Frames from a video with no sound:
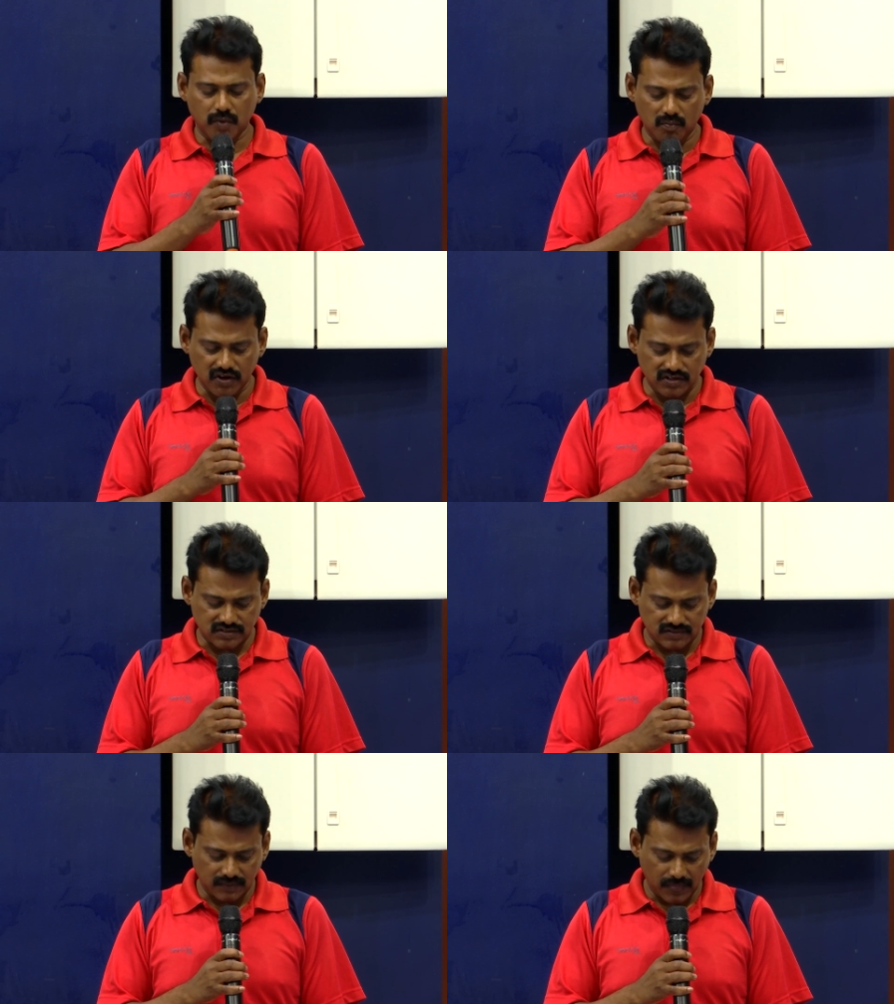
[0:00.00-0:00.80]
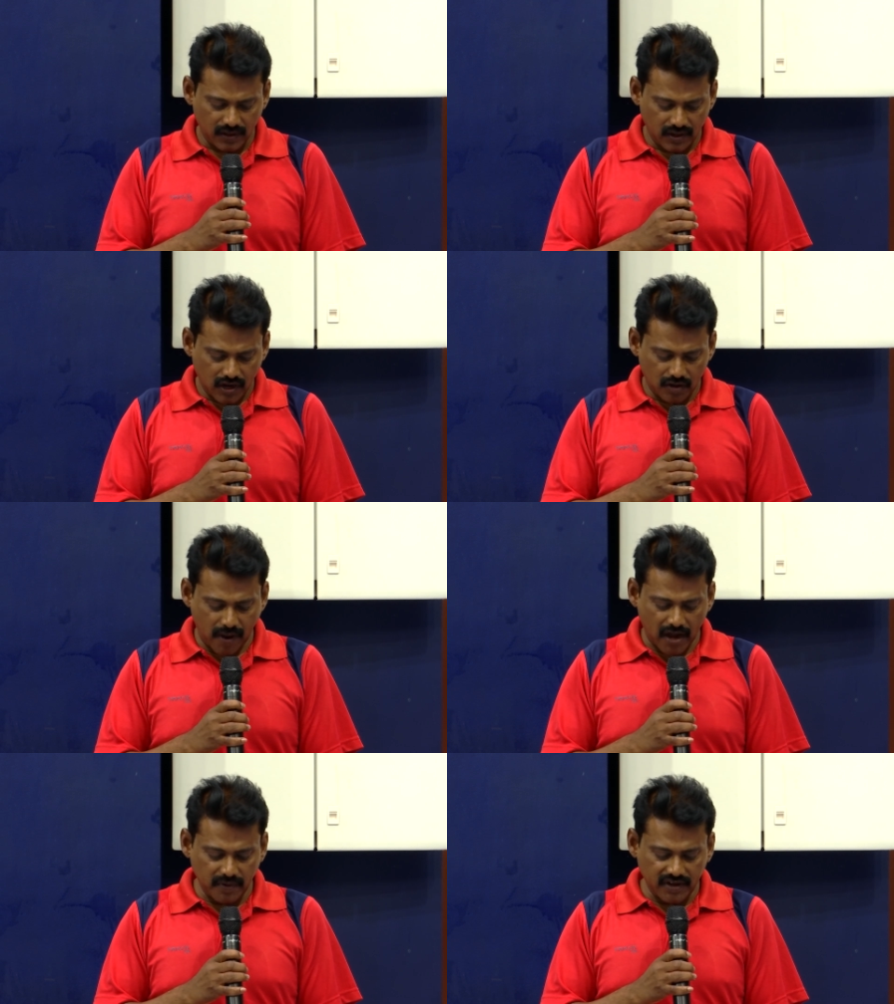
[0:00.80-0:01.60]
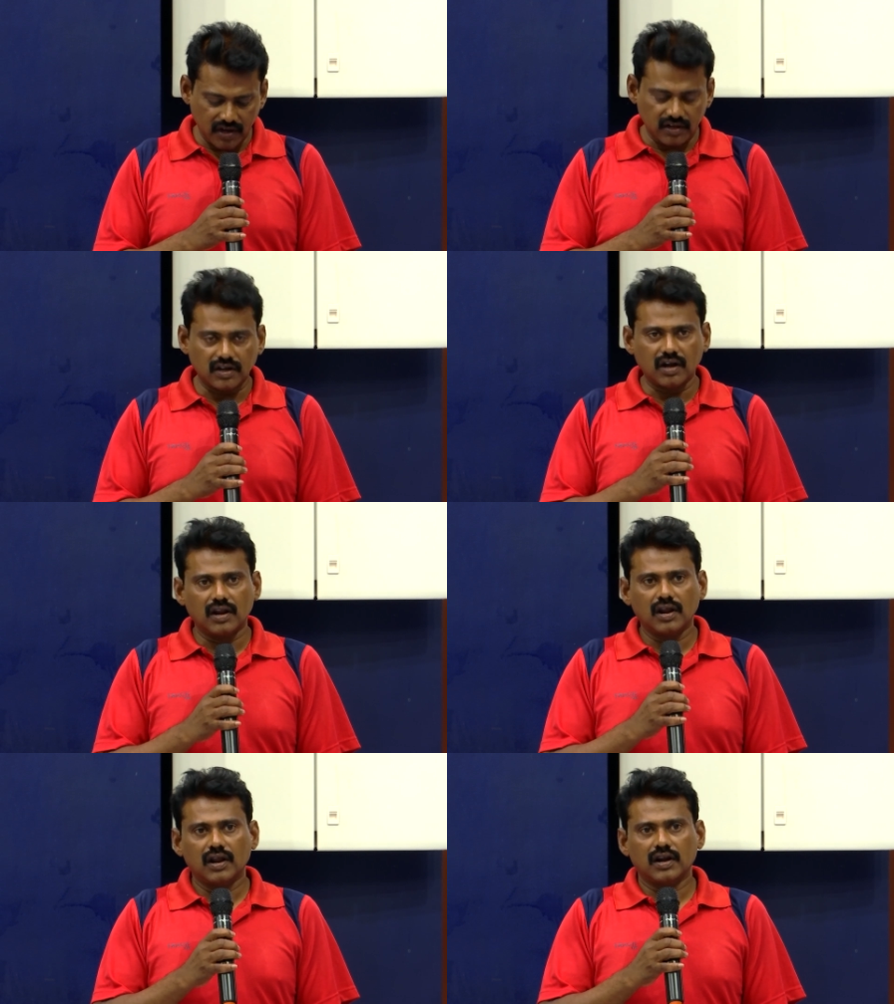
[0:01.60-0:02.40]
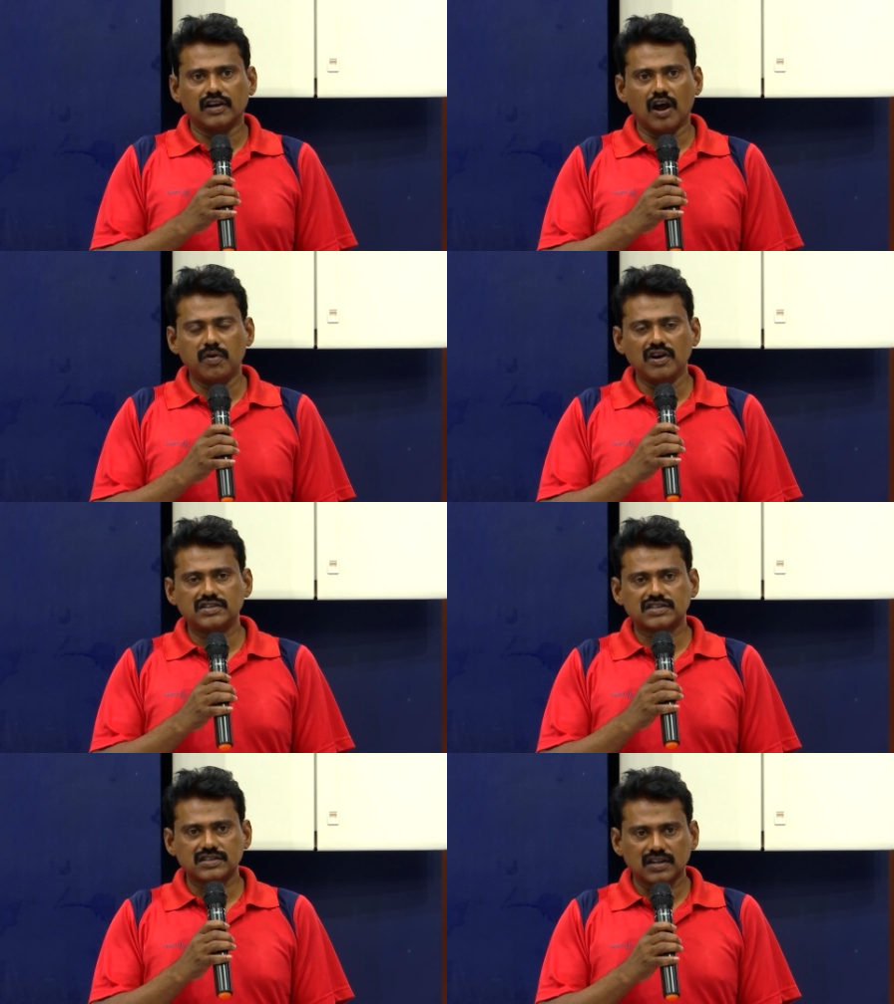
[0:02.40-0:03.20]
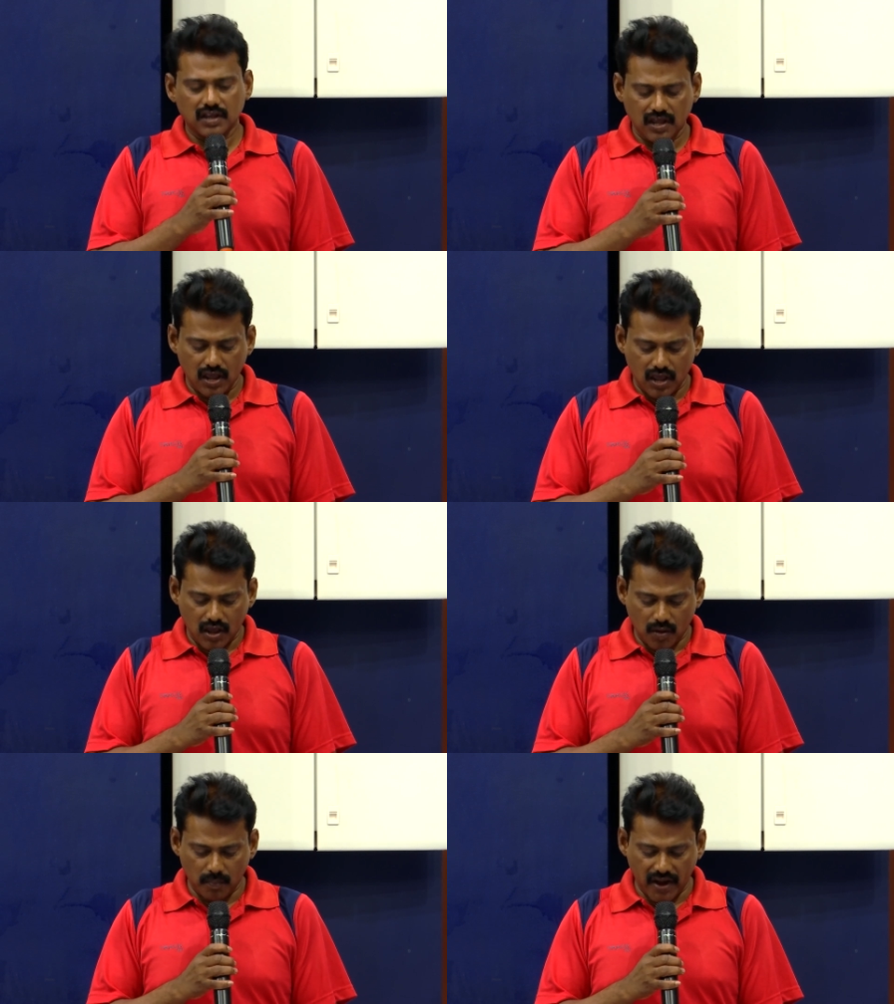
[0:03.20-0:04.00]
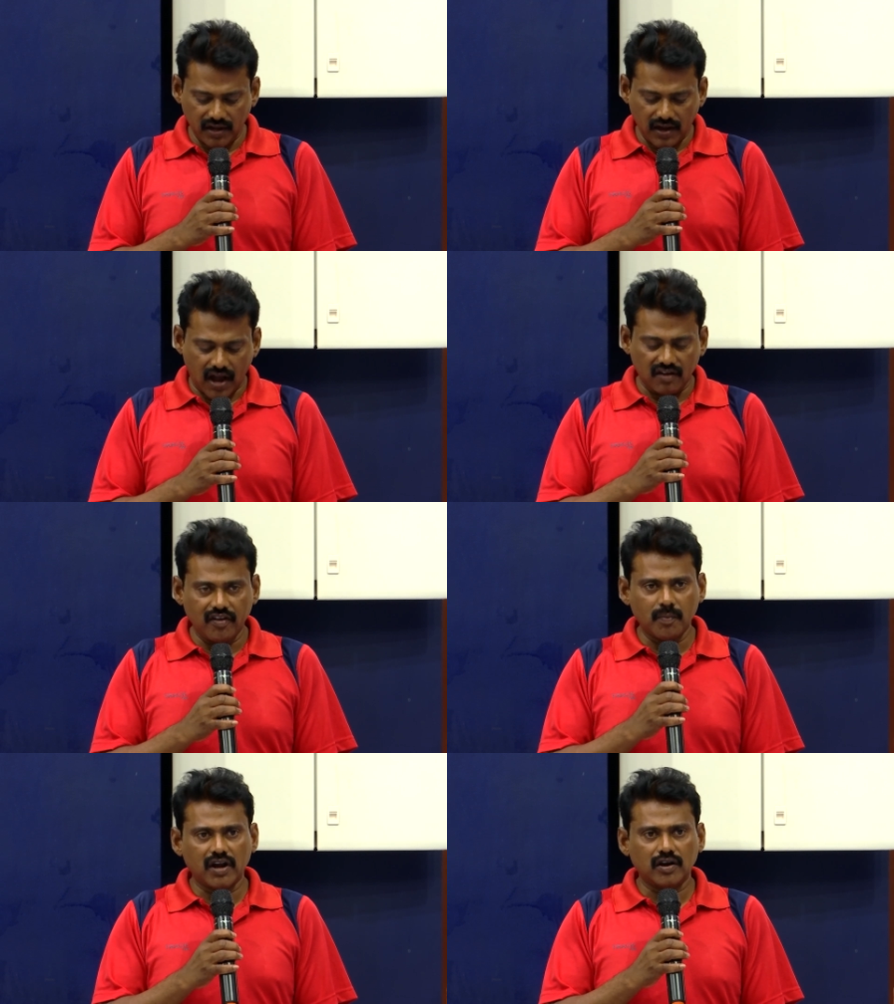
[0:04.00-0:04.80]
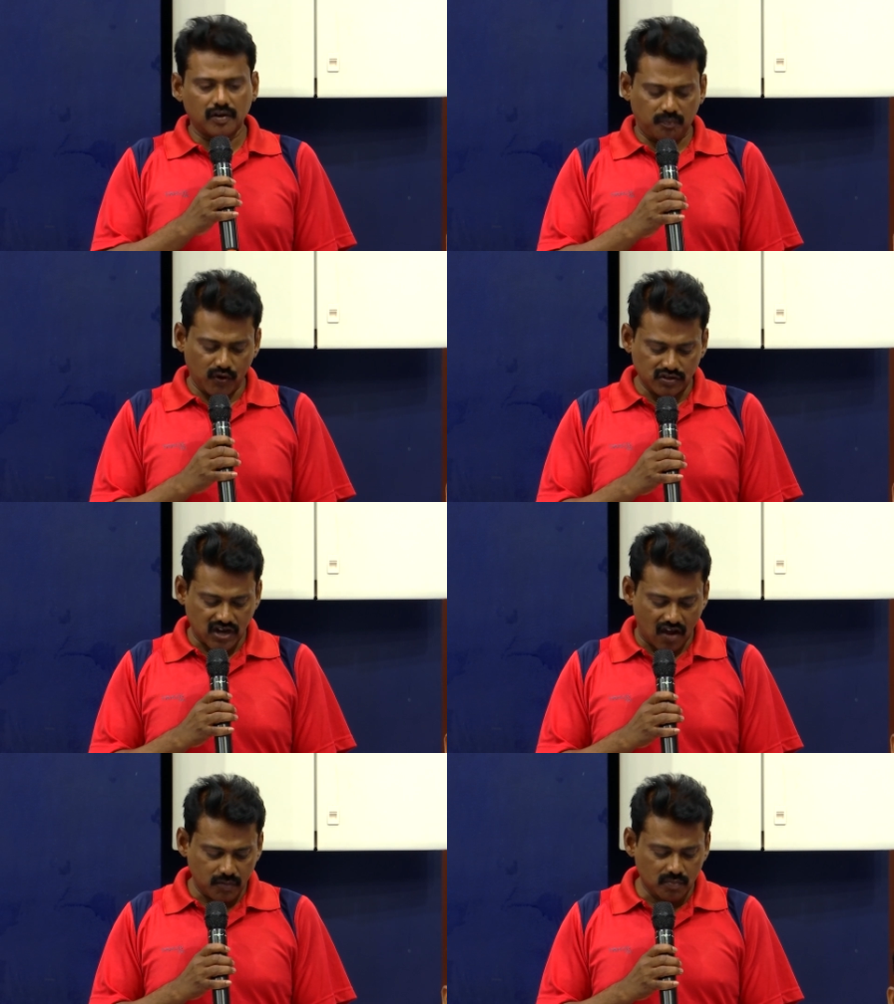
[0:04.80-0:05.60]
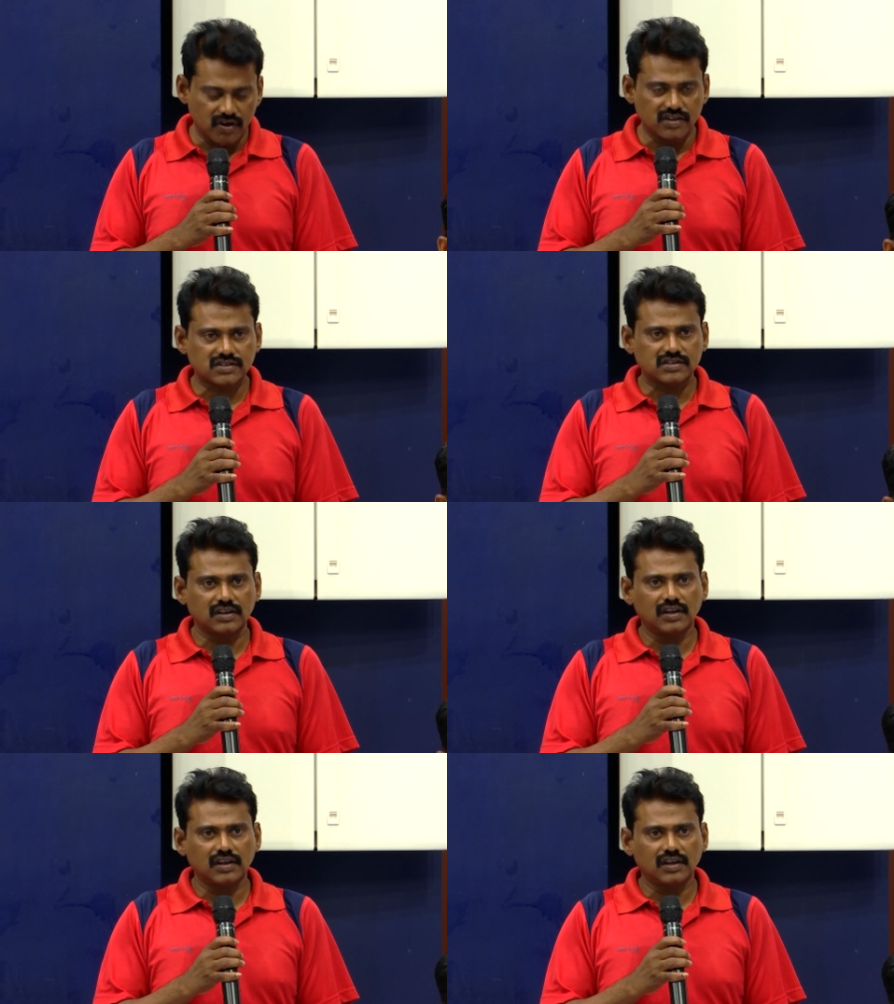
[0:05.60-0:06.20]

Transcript: members, badminton doubles men and women PU staff members,